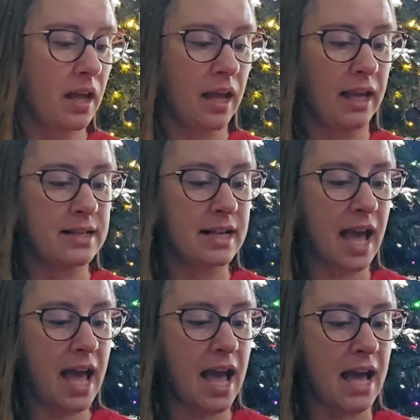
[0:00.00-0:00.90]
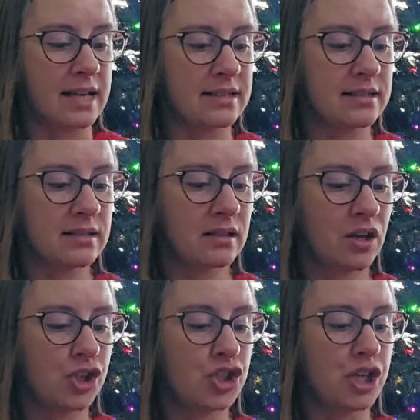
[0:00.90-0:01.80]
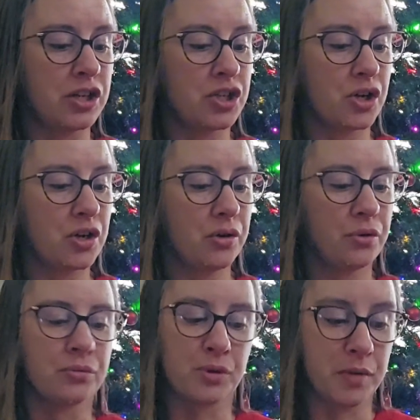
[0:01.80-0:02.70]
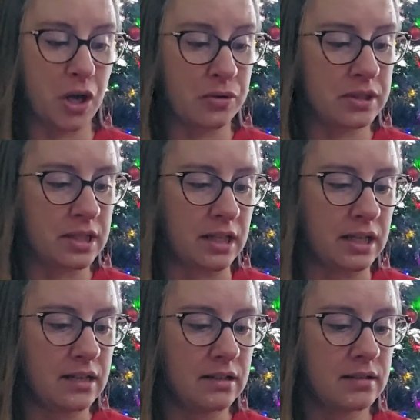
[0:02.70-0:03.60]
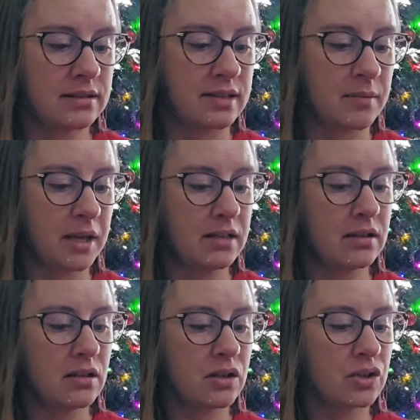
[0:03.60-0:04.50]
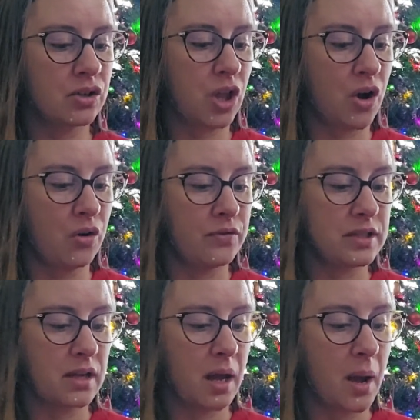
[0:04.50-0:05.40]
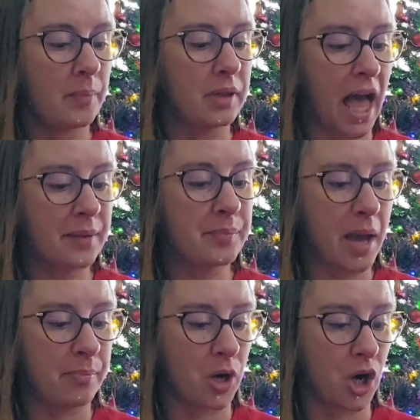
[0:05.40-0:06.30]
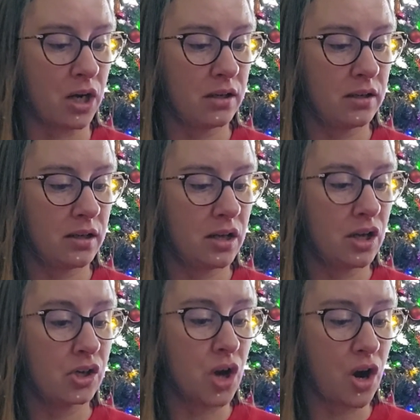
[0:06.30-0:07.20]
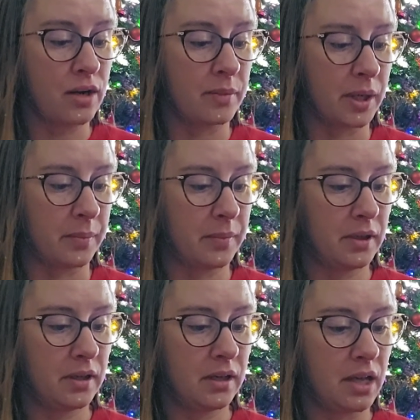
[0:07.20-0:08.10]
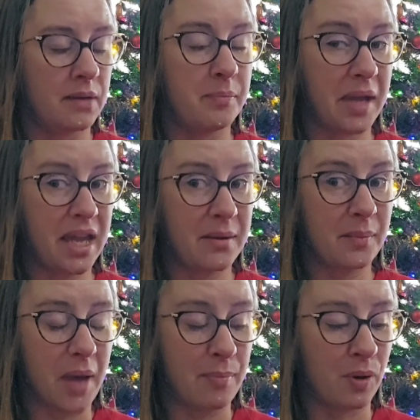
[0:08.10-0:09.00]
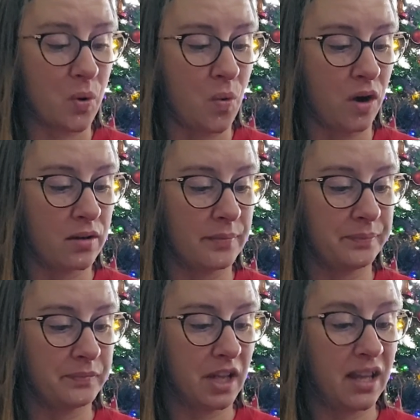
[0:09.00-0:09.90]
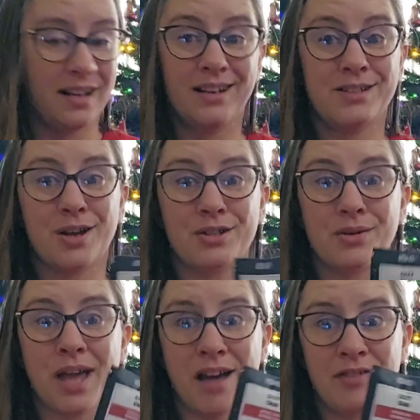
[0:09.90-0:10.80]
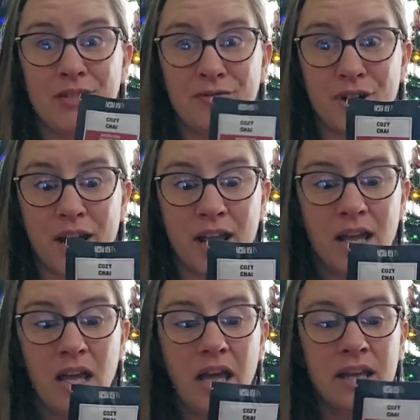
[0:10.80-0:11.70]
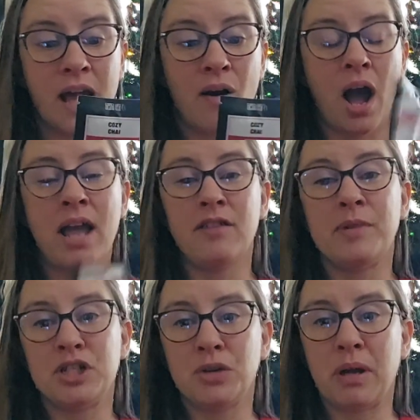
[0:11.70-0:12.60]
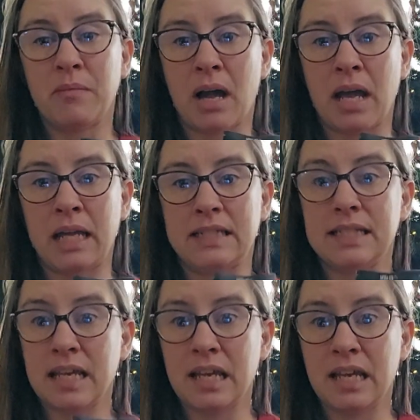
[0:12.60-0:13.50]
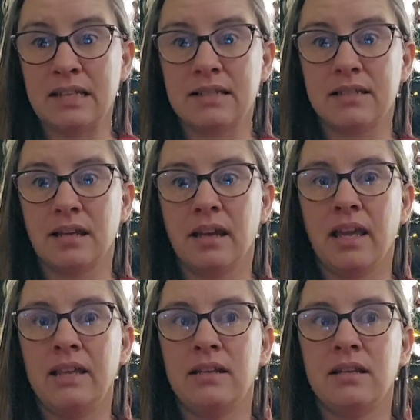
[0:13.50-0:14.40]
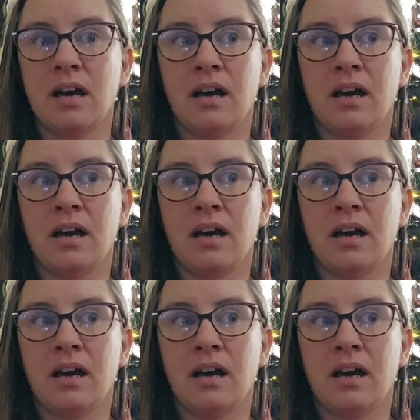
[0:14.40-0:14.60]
And it has ginger Rubio's tea, cinnamon, cloves, black pepper, cardamom, and pink peppercorn. And it is also caffeine free. And now I have been doing my teas in